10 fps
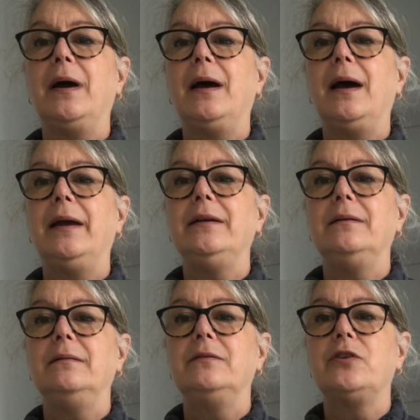I
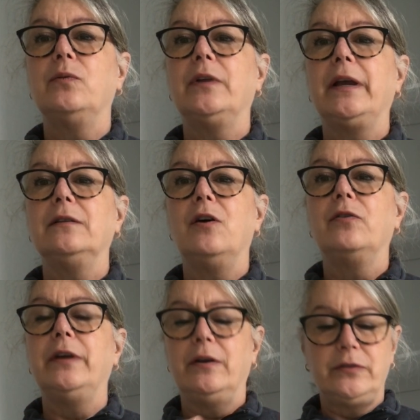don't like long
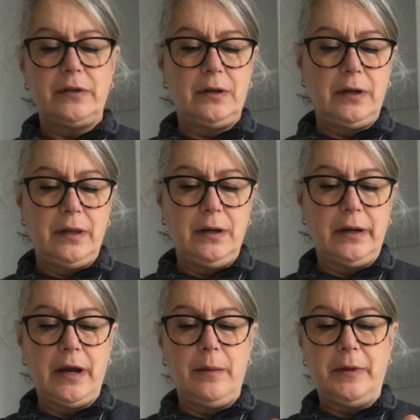nails, and I think I
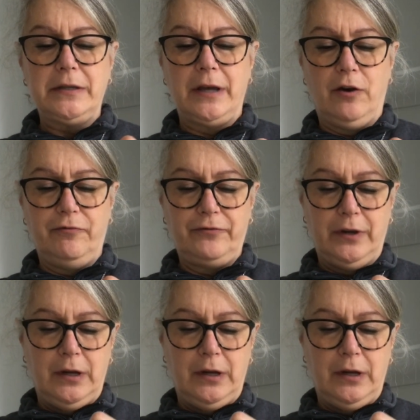cut myself.